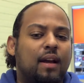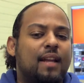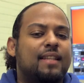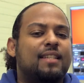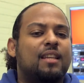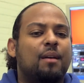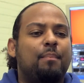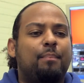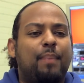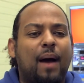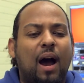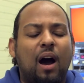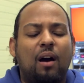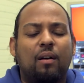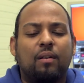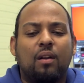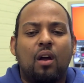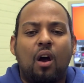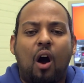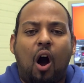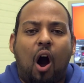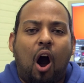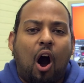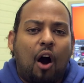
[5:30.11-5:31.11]
It's
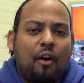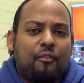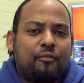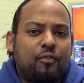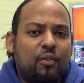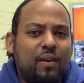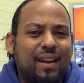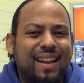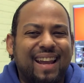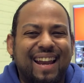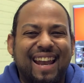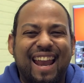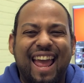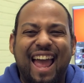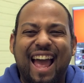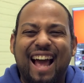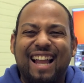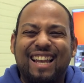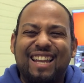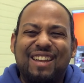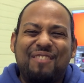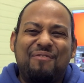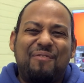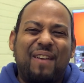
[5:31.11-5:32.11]
about offering an
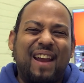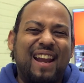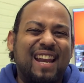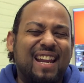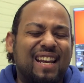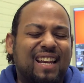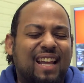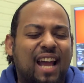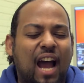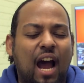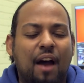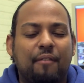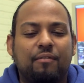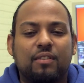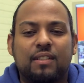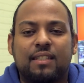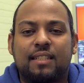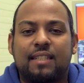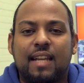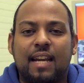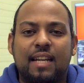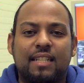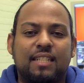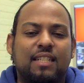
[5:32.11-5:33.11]
elevated
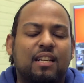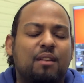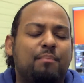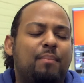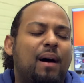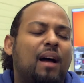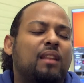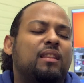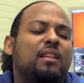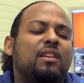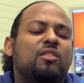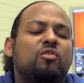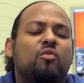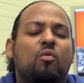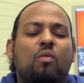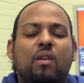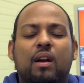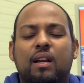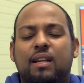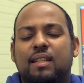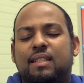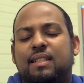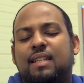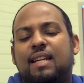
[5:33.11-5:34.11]
conversation about these
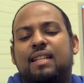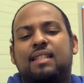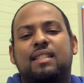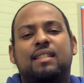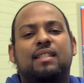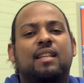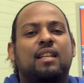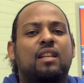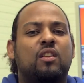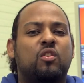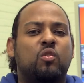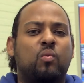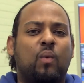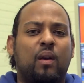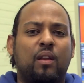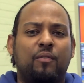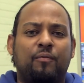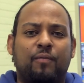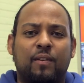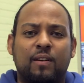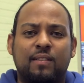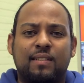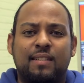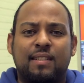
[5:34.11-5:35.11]
organizations in the
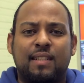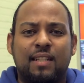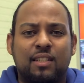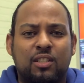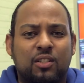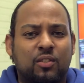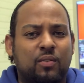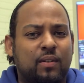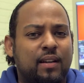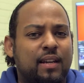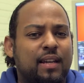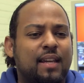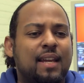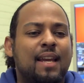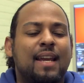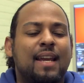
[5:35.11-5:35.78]
21st century.